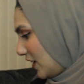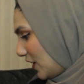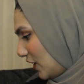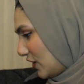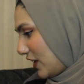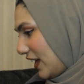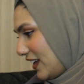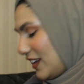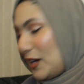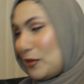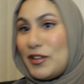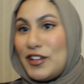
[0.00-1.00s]
Okay,
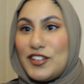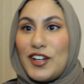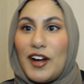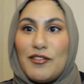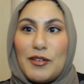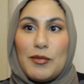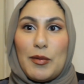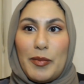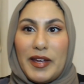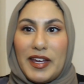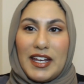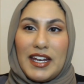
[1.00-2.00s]
I'm going to start from the
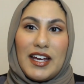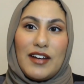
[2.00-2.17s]
beginning.